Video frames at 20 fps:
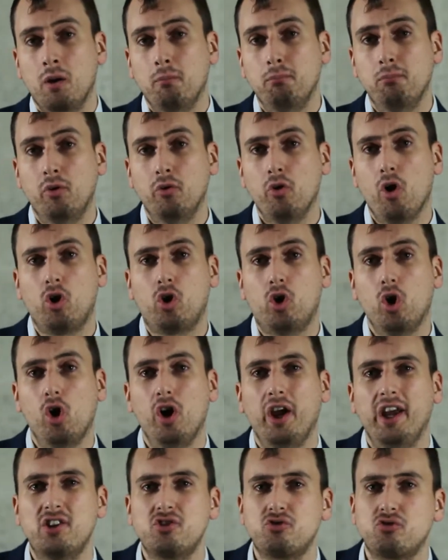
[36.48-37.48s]

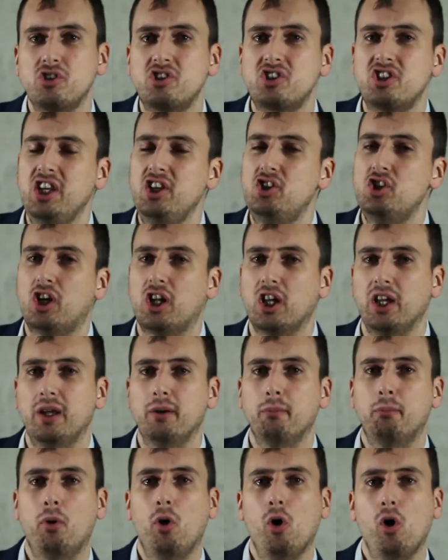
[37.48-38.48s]
Morocco is strategically
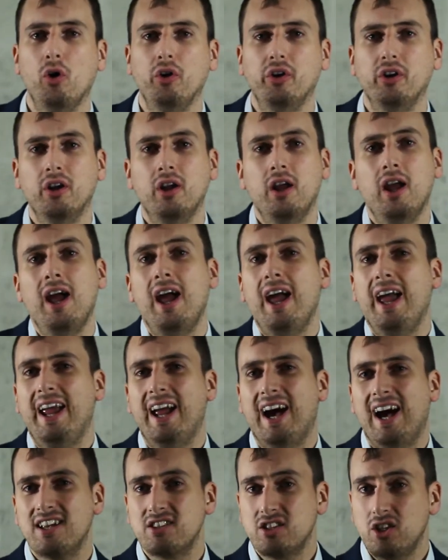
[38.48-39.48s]
important.
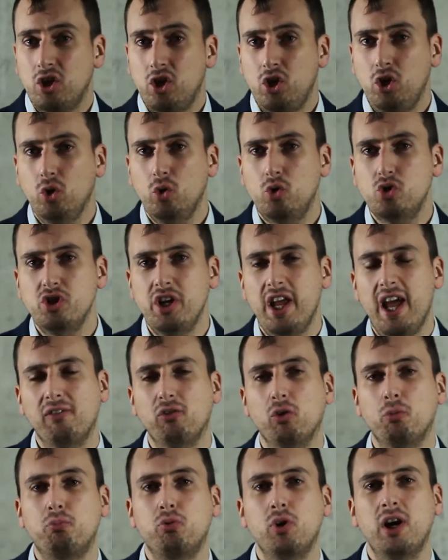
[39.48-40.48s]
It has a huge
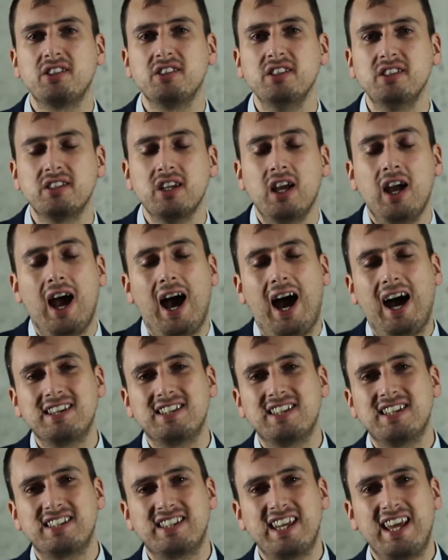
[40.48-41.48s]
naval presence
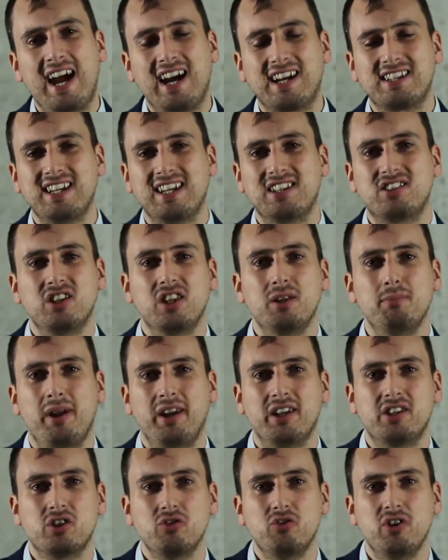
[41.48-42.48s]
as it's the access to the
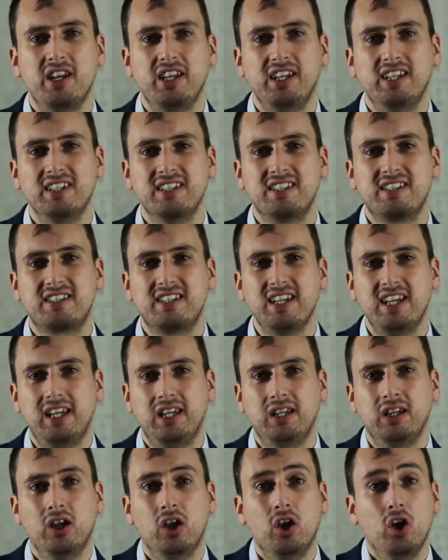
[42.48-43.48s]
Mediterranean
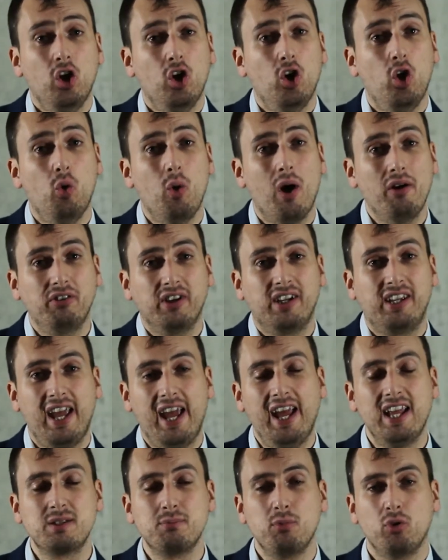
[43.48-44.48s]
Sea. Whoever
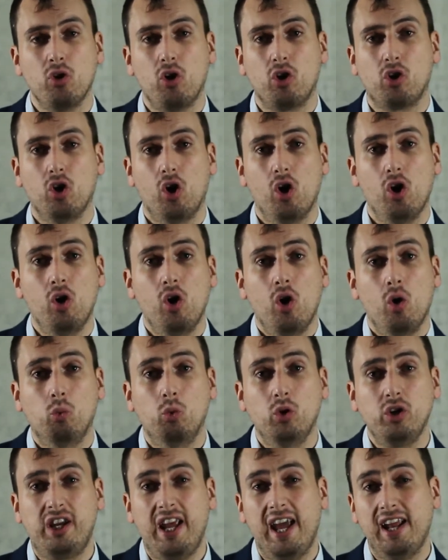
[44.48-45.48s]
gains Morocco
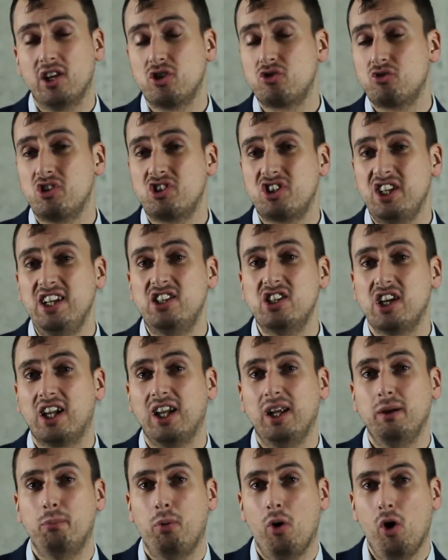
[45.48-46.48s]
would gain a
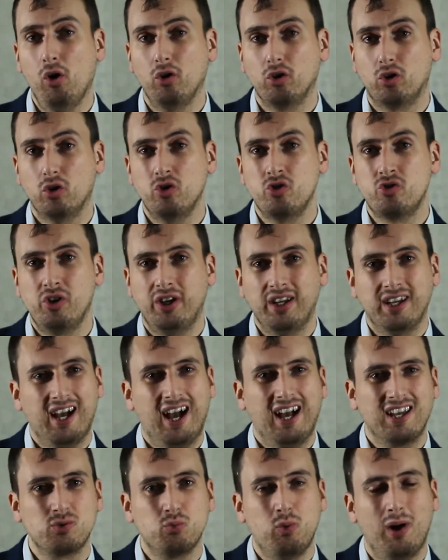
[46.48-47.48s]
strategically important country
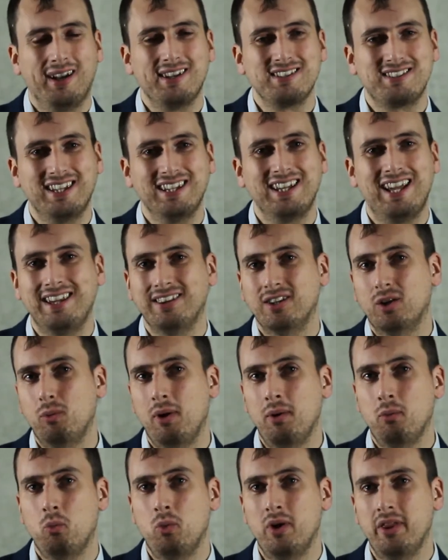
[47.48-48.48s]
as well as the land that
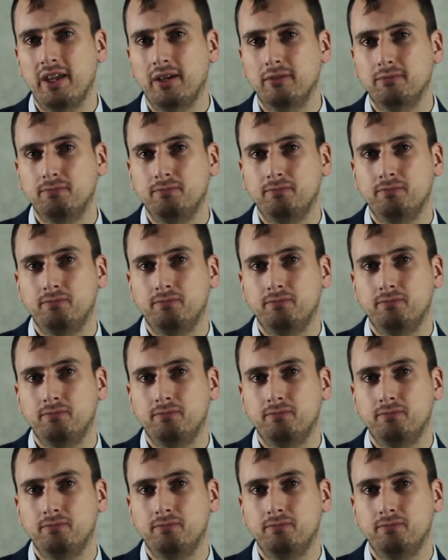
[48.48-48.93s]
went with it.